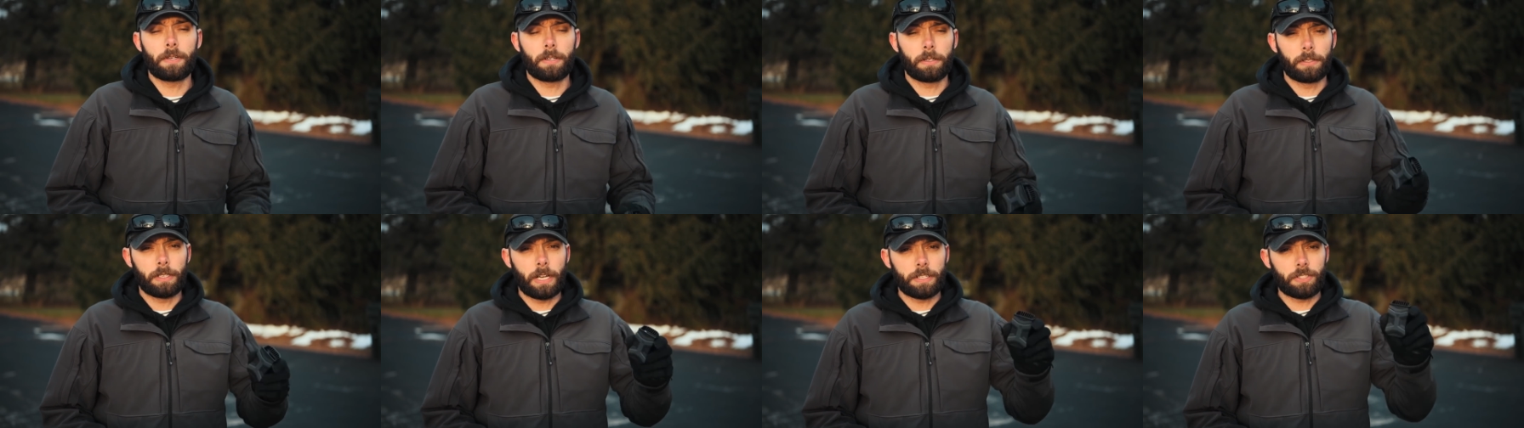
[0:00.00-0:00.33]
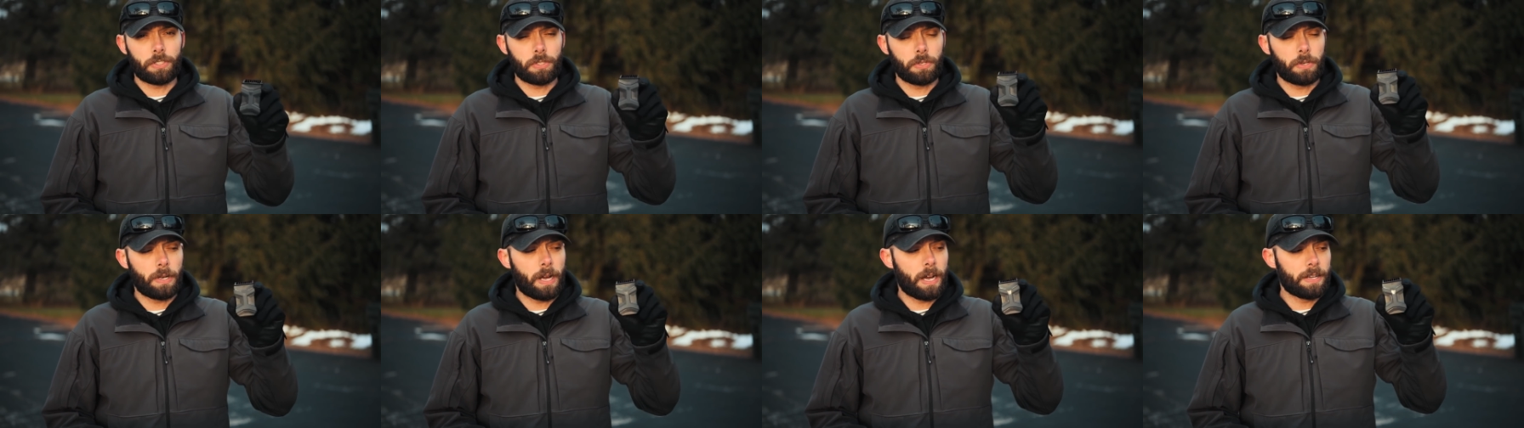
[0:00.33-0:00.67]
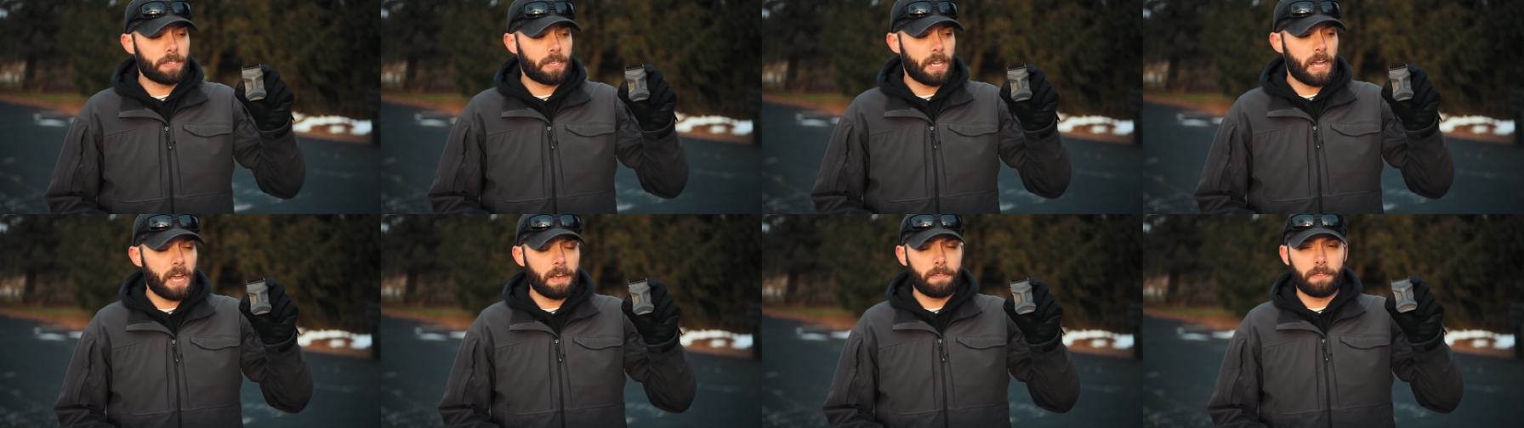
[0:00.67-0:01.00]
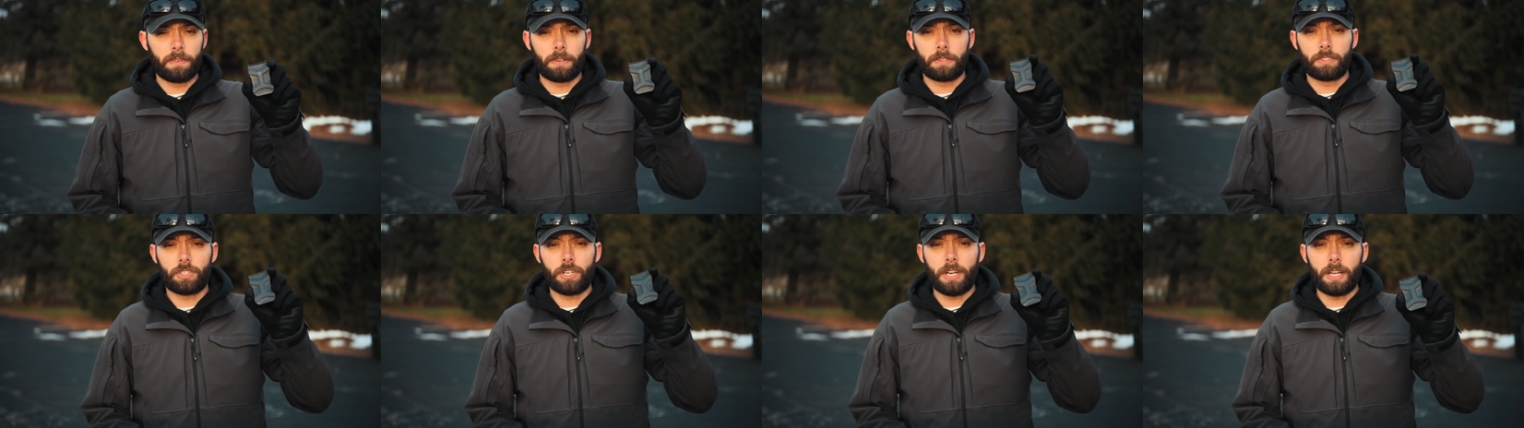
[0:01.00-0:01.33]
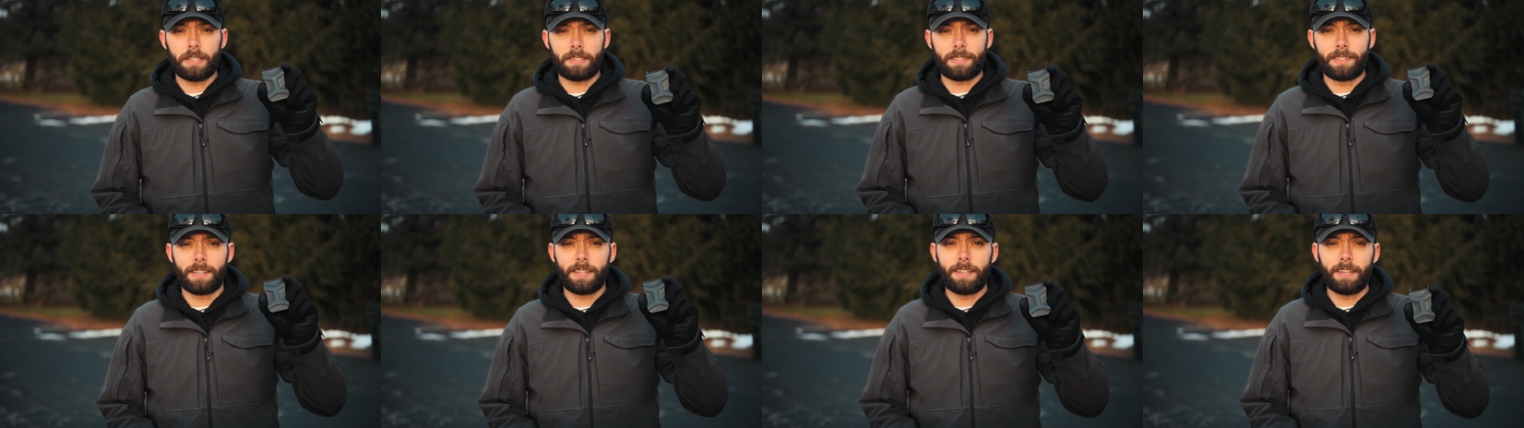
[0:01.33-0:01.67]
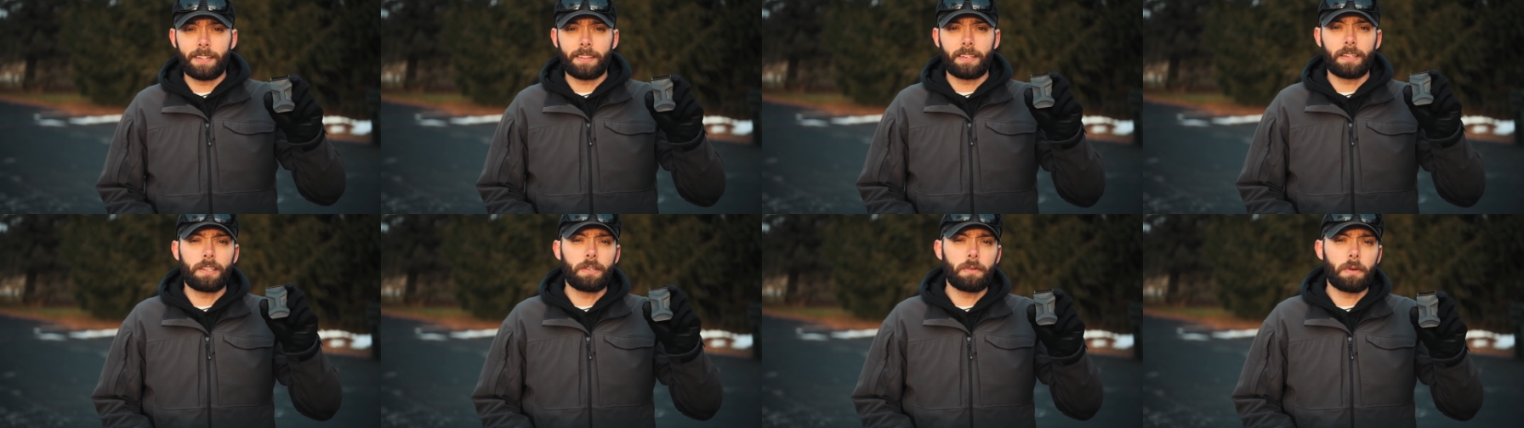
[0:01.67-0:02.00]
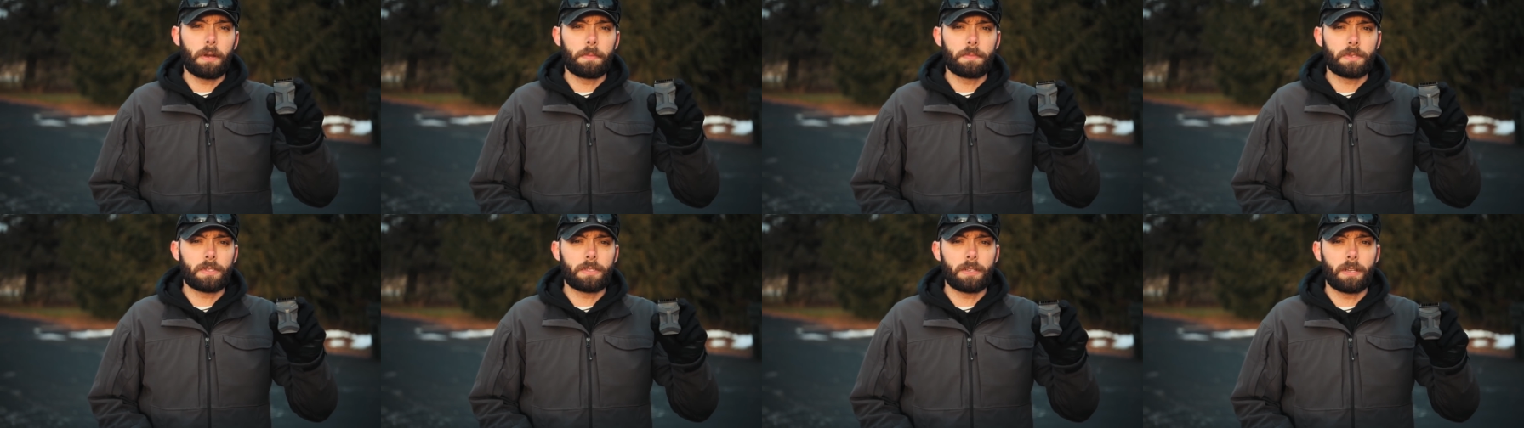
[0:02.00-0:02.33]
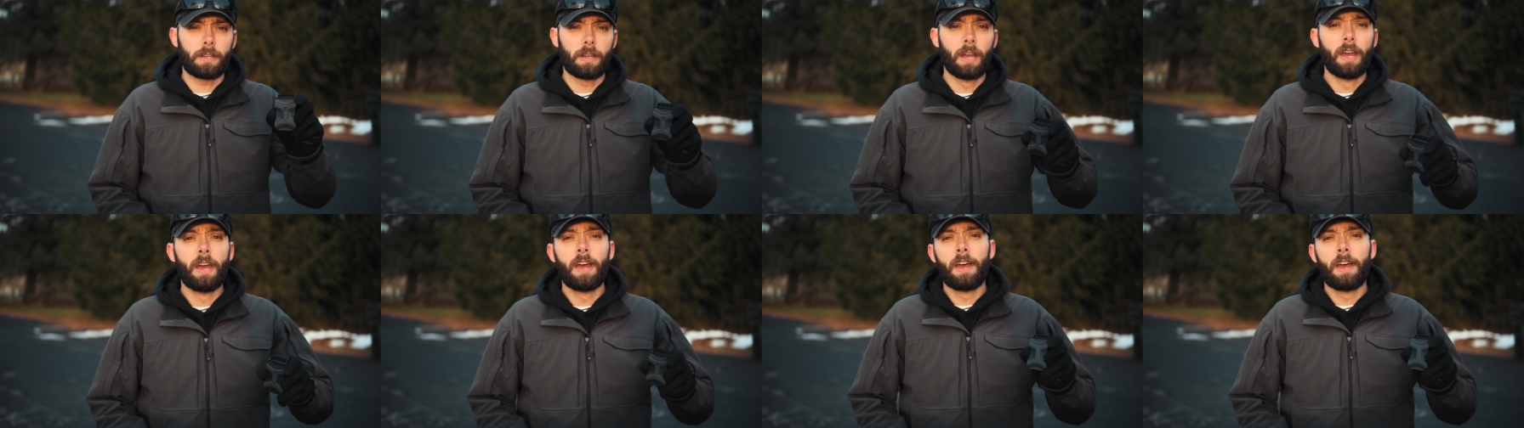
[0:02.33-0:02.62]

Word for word: to let you guys have a chance to get the U M C